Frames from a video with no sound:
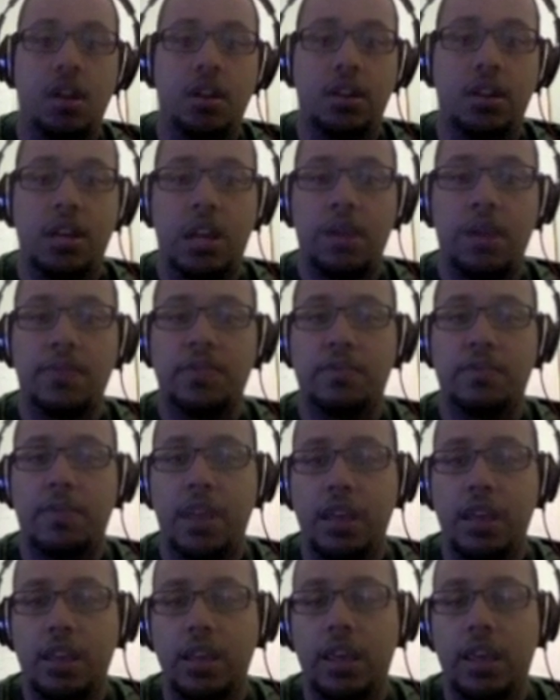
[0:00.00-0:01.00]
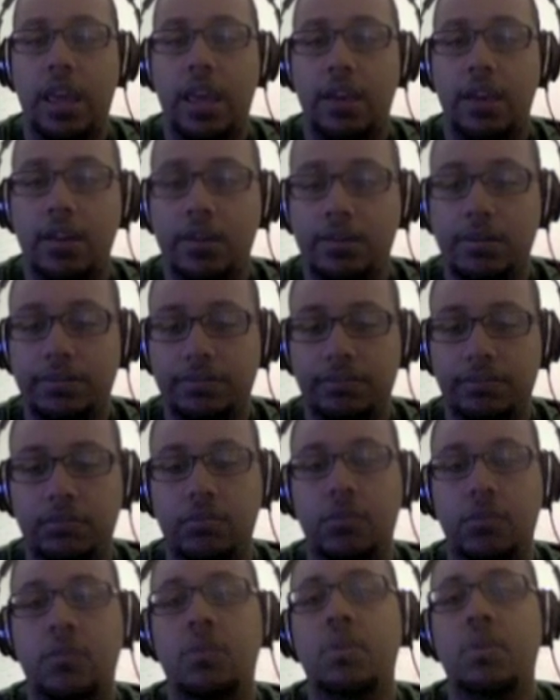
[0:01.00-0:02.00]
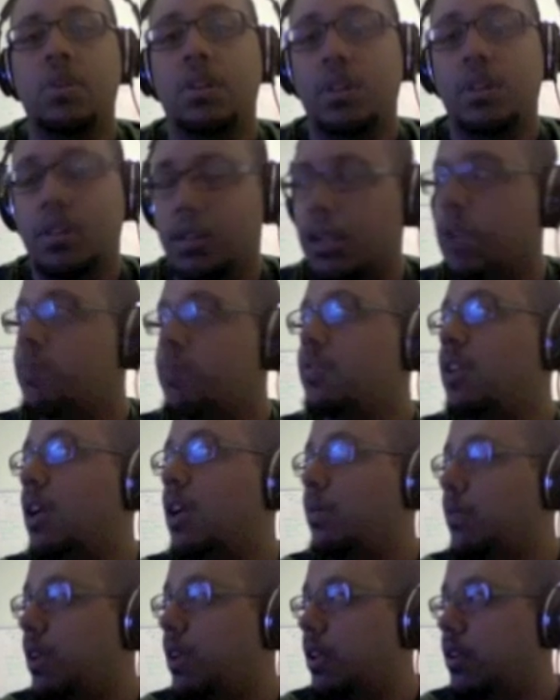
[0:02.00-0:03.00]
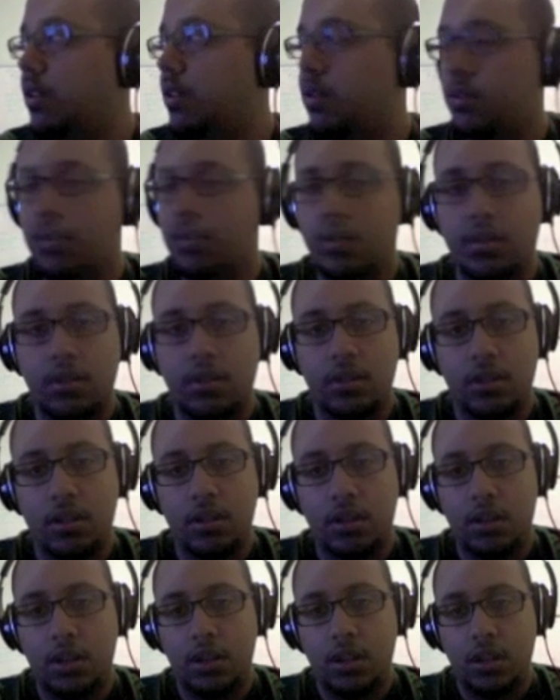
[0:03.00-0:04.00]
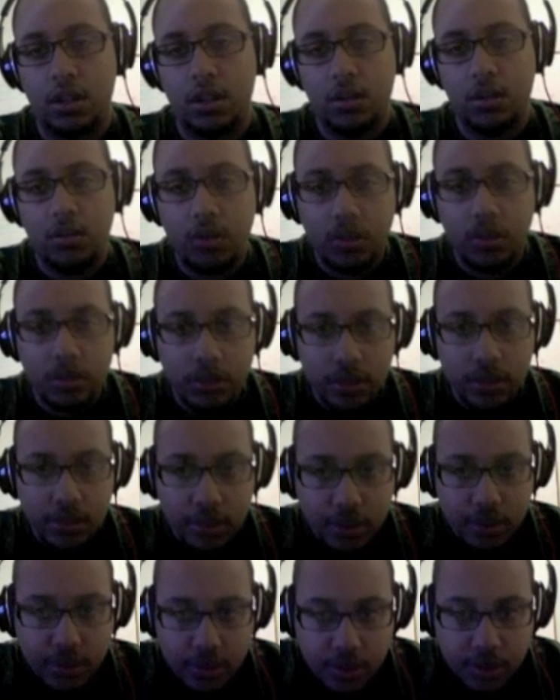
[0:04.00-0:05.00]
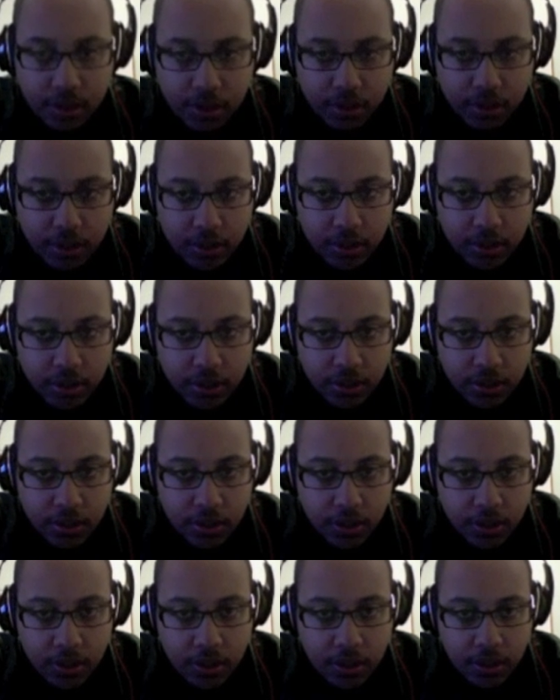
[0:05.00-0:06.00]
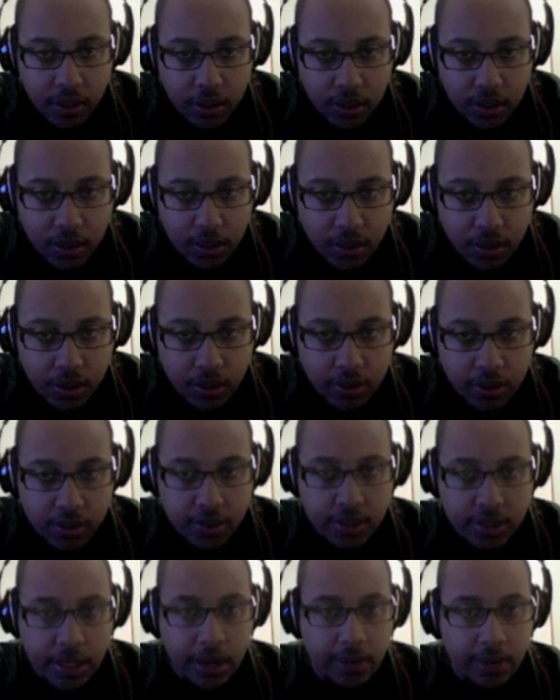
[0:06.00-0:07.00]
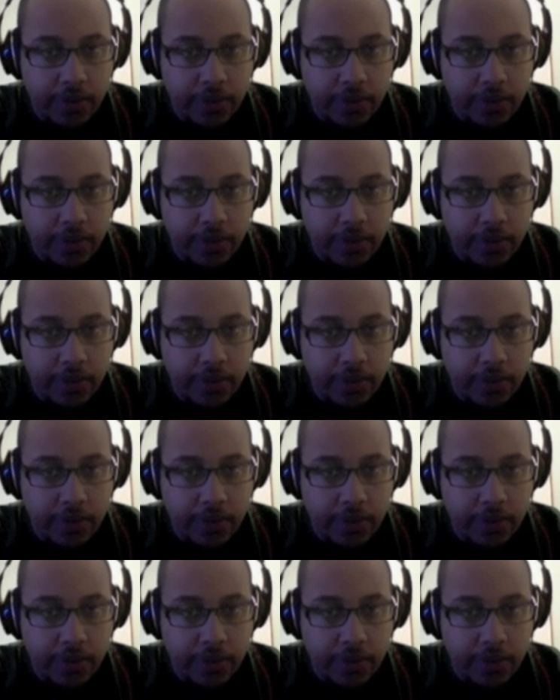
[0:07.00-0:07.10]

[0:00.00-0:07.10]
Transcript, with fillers: Times banking angle. And times time that. Well, let's just let's just see how it